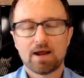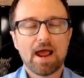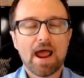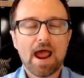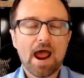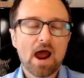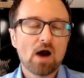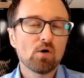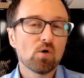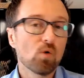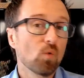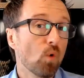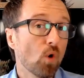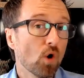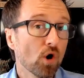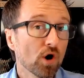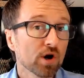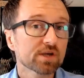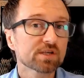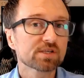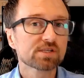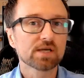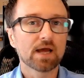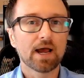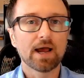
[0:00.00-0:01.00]
how it
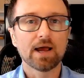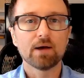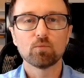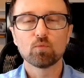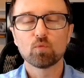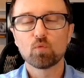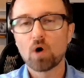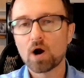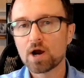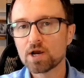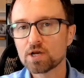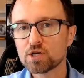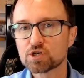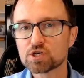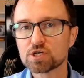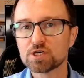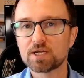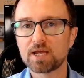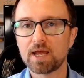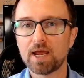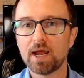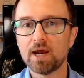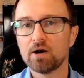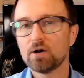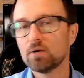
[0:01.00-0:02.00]
works, why you
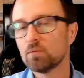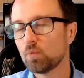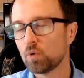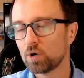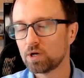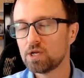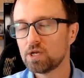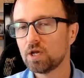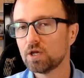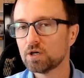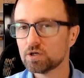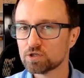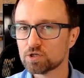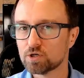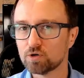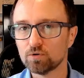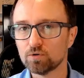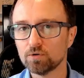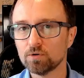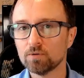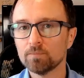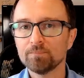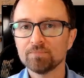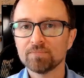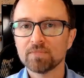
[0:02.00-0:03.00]
should care, and what you can
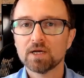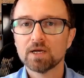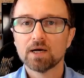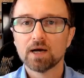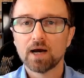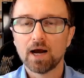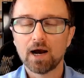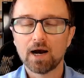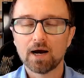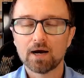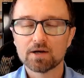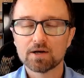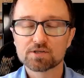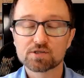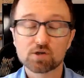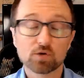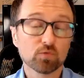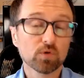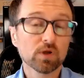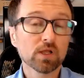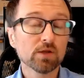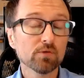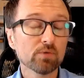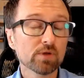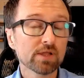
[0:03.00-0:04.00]
do. So
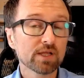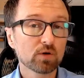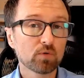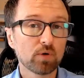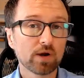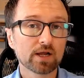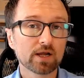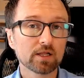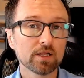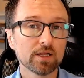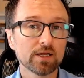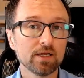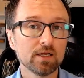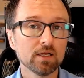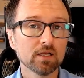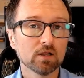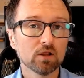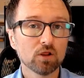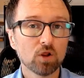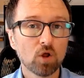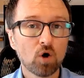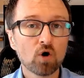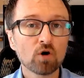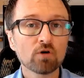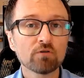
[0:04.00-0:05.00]
really, really quickly,
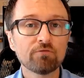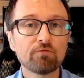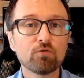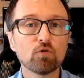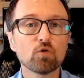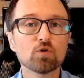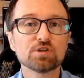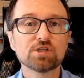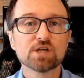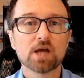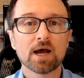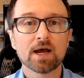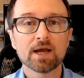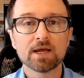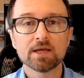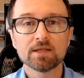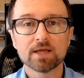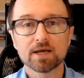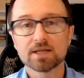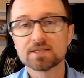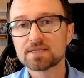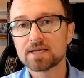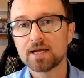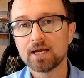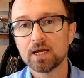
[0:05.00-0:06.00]
log4j,
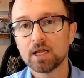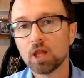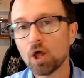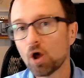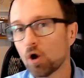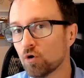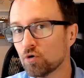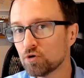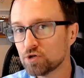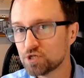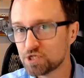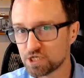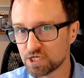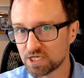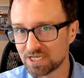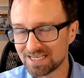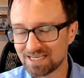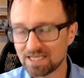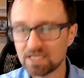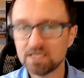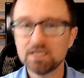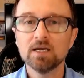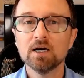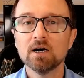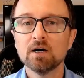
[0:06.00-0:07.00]
that's
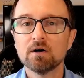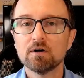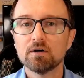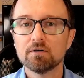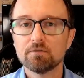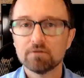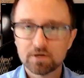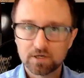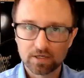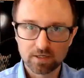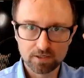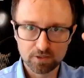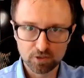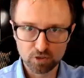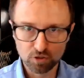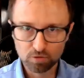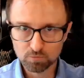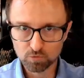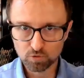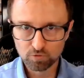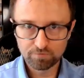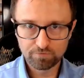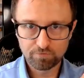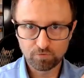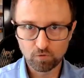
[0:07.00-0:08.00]
L-O-G,
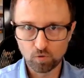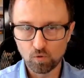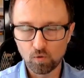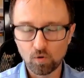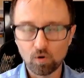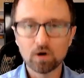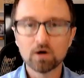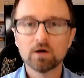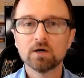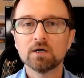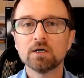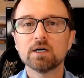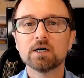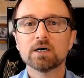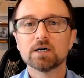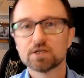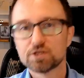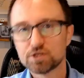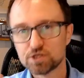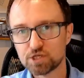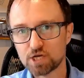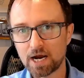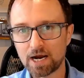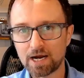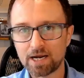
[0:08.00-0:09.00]
numeral
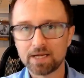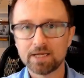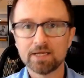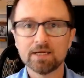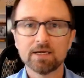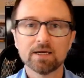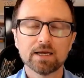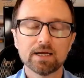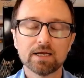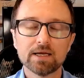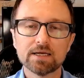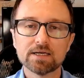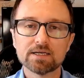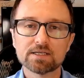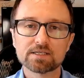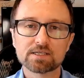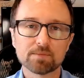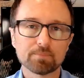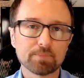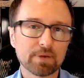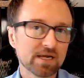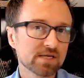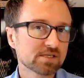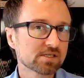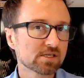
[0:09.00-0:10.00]
4j, is
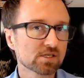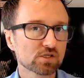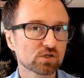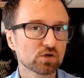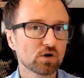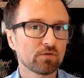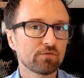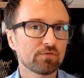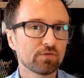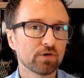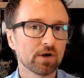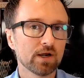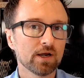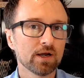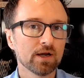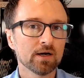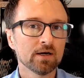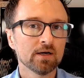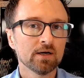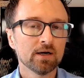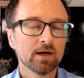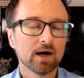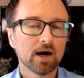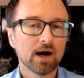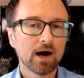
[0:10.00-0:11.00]
a piece of
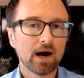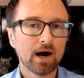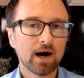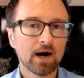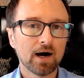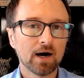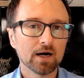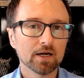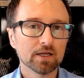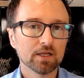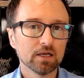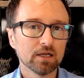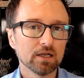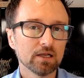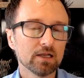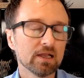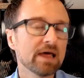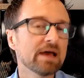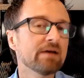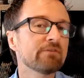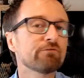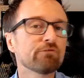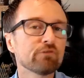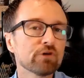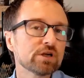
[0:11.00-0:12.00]
software
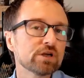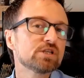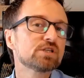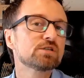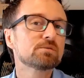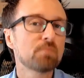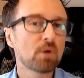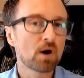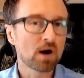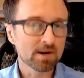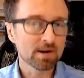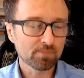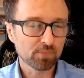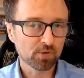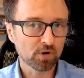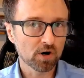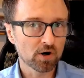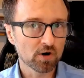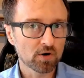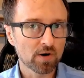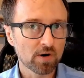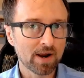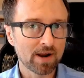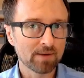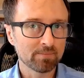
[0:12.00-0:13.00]
leveraged by
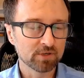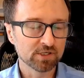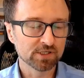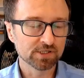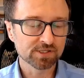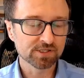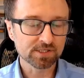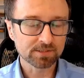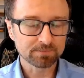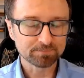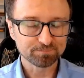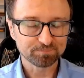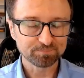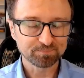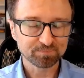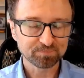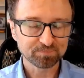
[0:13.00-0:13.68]
programmers